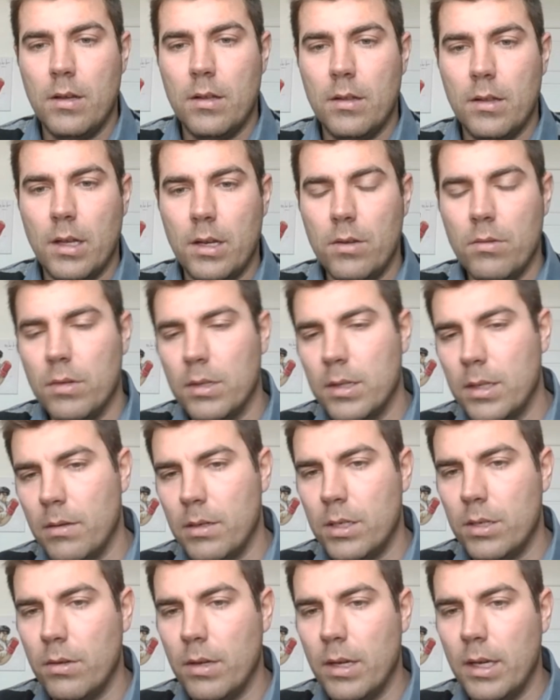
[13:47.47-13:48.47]
They knew what they were
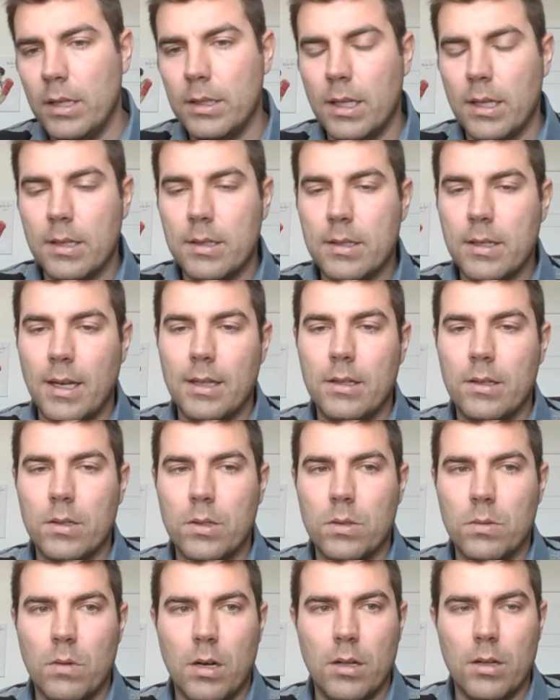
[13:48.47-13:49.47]
doing. They decided to
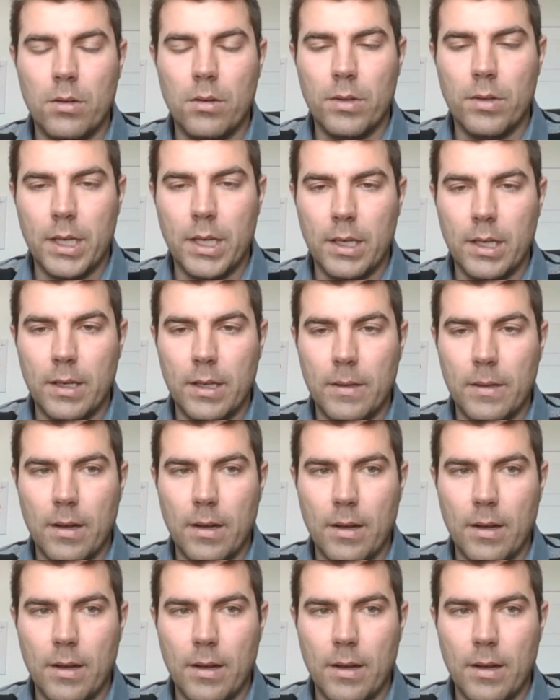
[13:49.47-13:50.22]
swallow the